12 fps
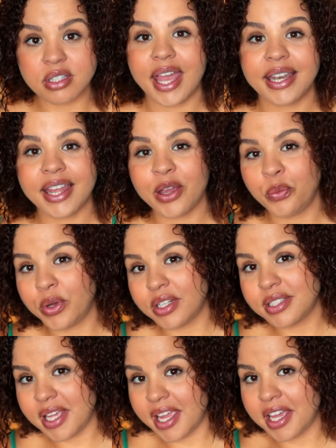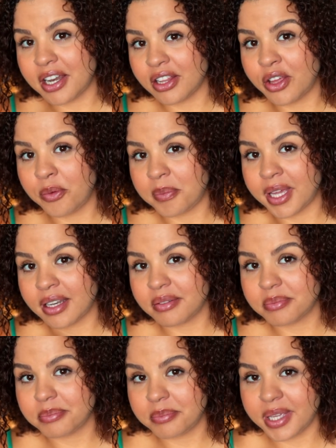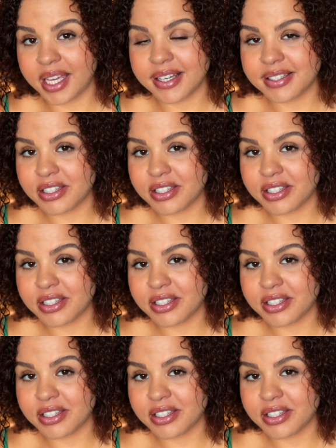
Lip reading: and I will take an elopement because